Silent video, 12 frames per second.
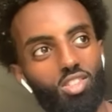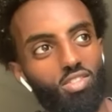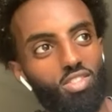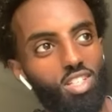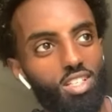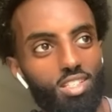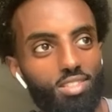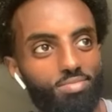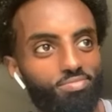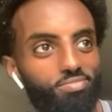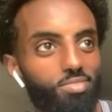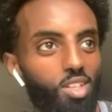obviously
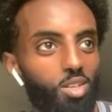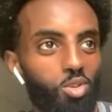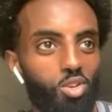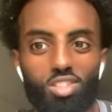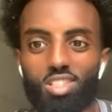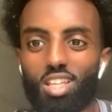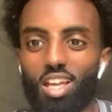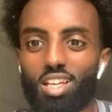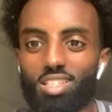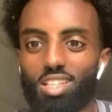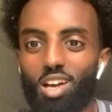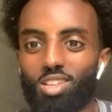we couldn't stay
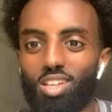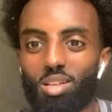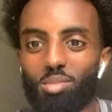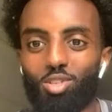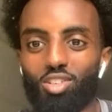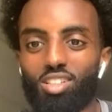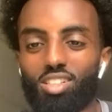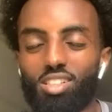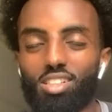in Saudi anymore